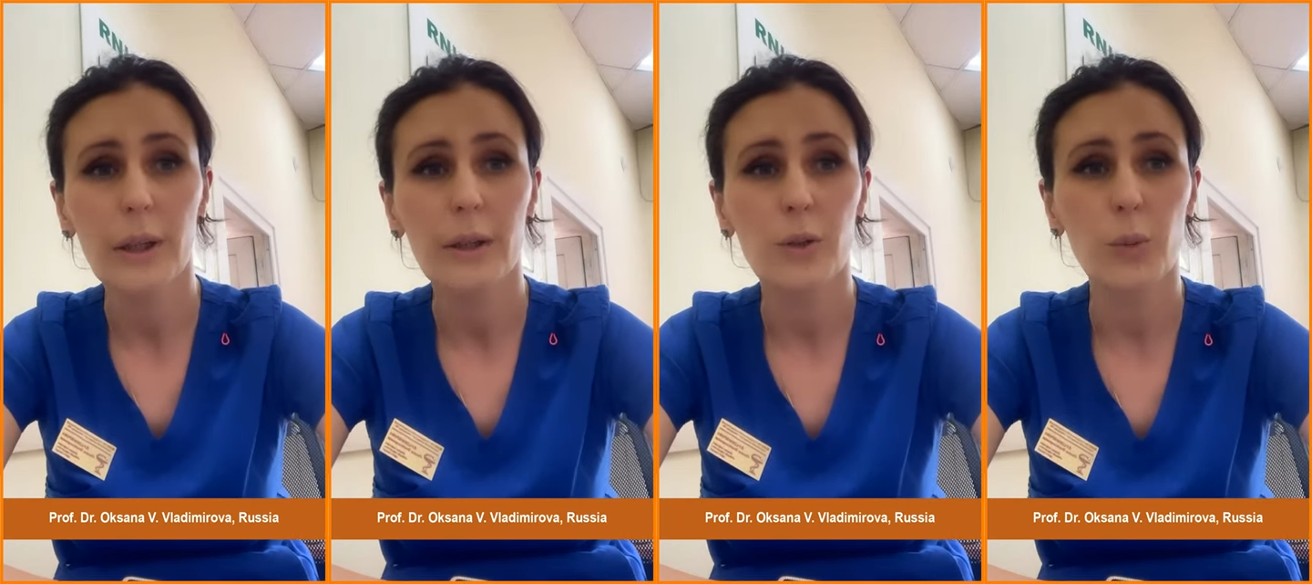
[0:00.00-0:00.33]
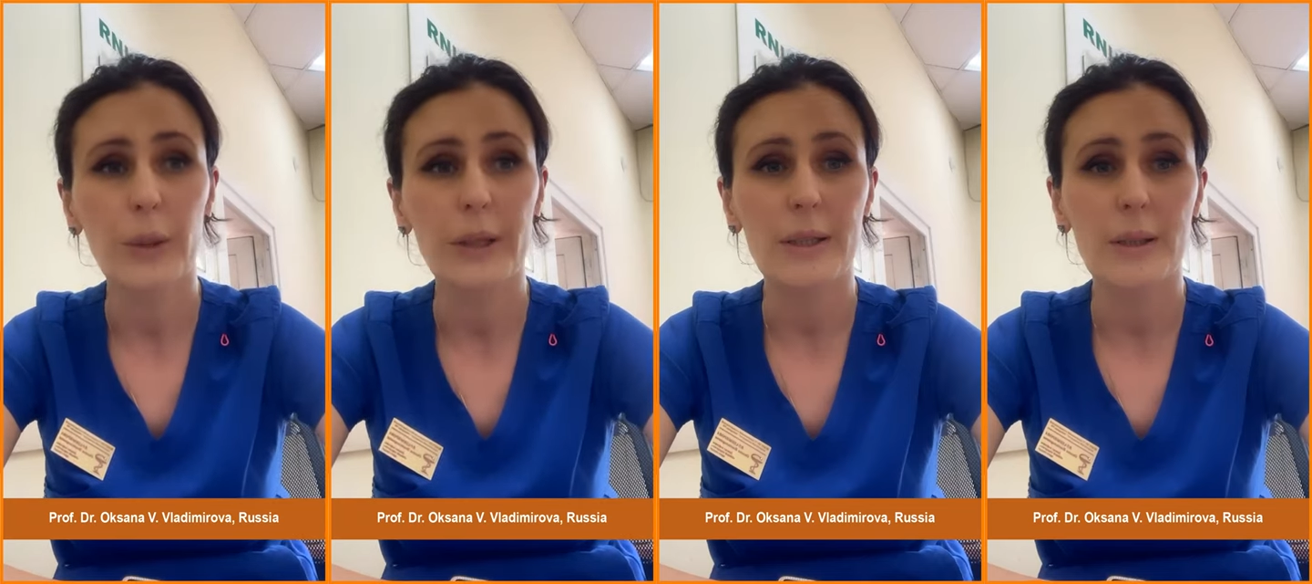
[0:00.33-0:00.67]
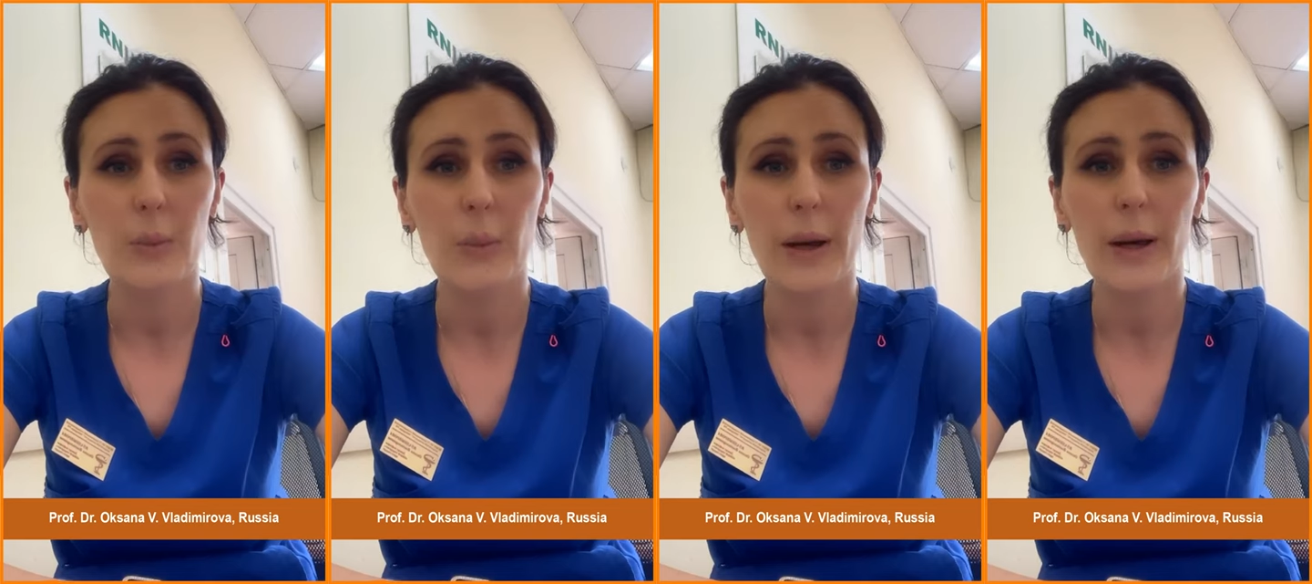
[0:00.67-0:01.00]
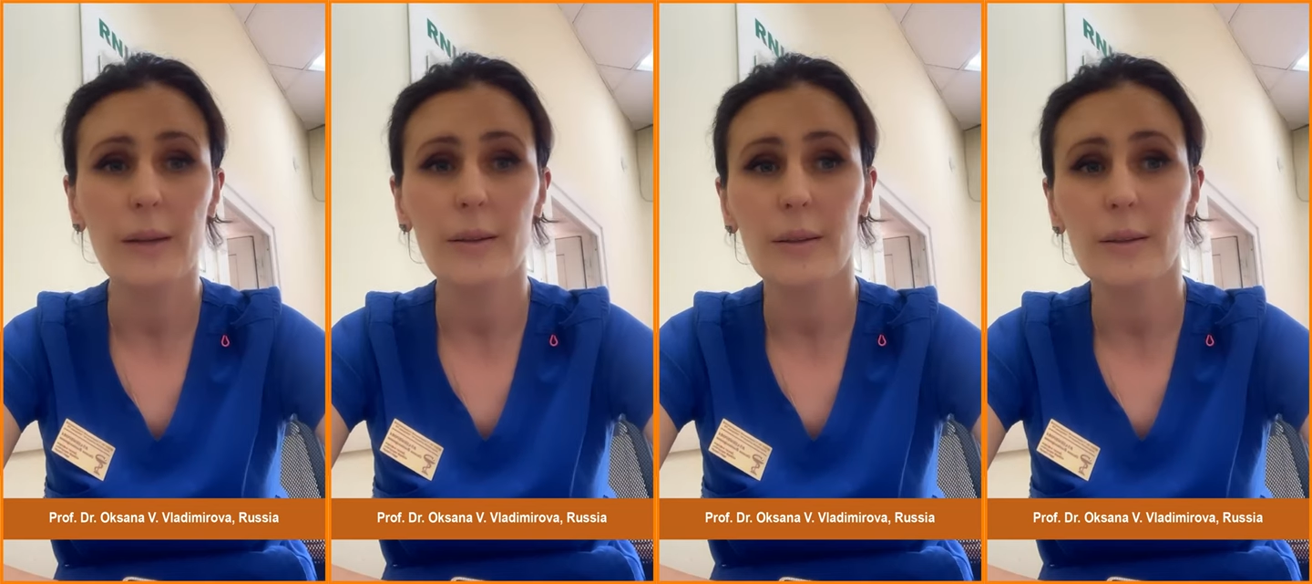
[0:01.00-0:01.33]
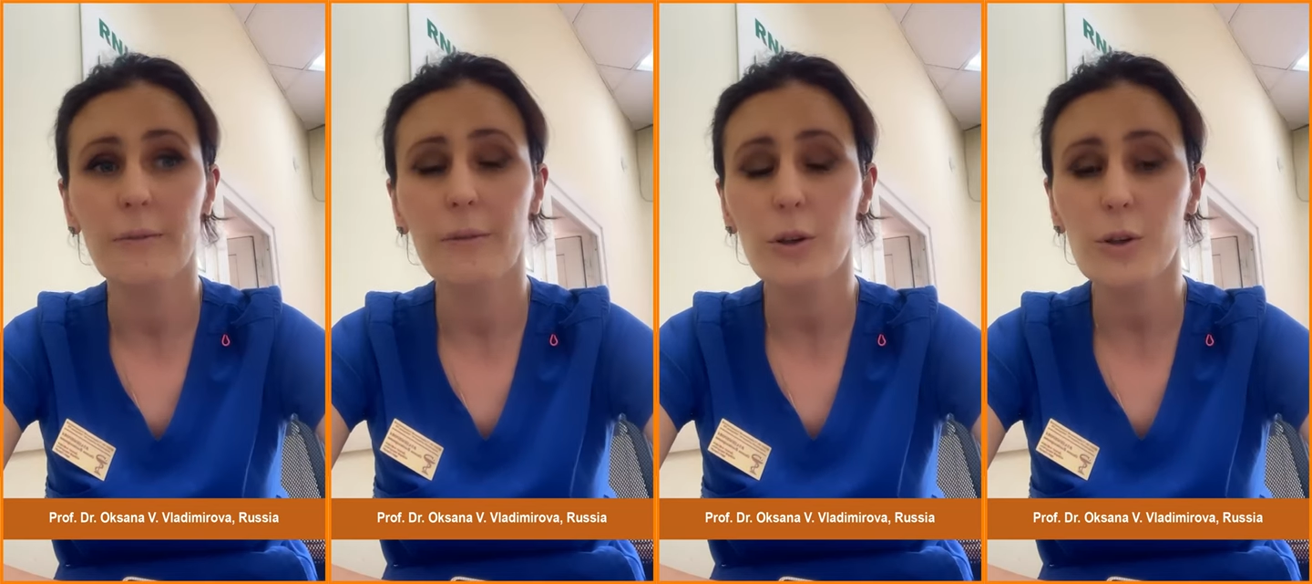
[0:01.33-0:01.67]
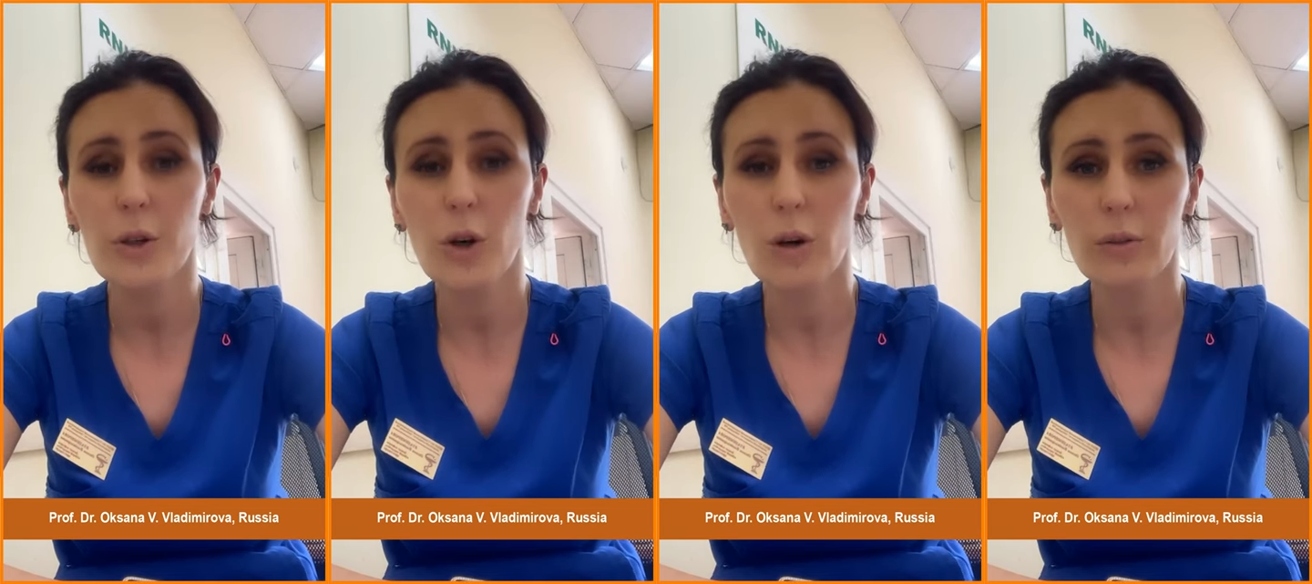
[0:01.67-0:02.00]
to participate in the
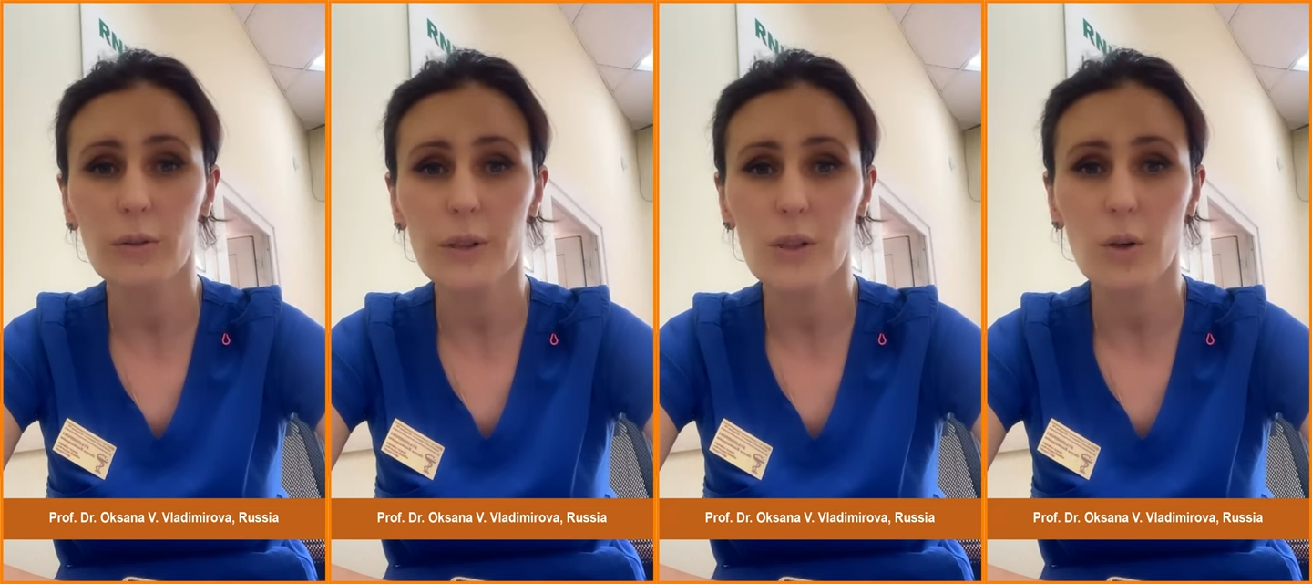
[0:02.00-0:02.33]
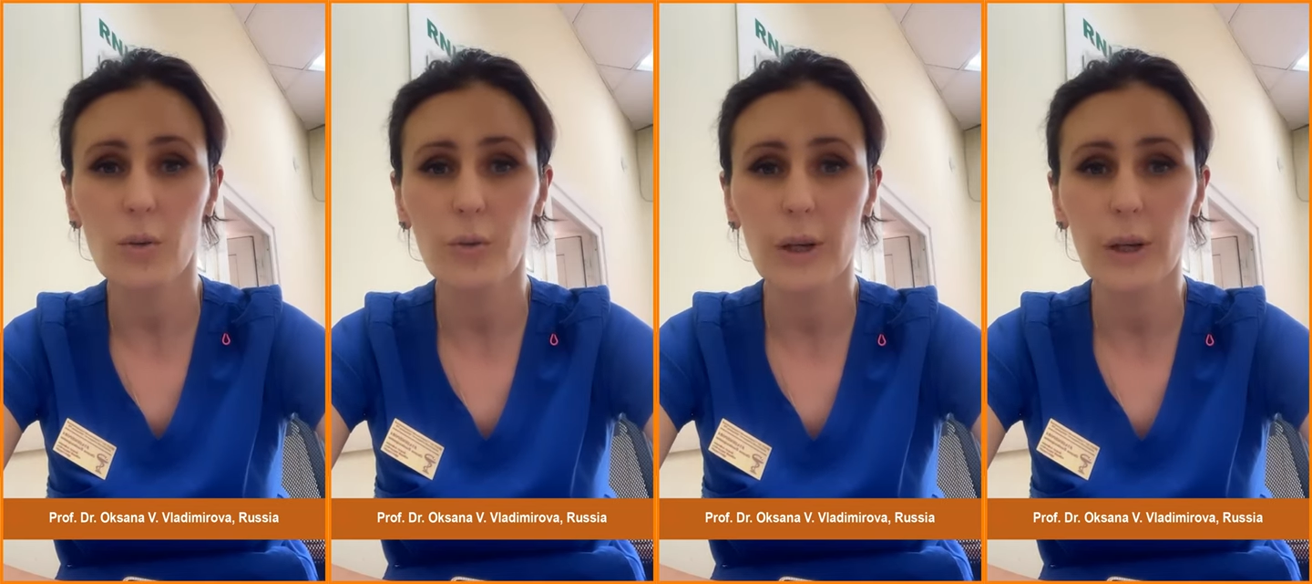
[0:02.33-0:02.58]
first Congress of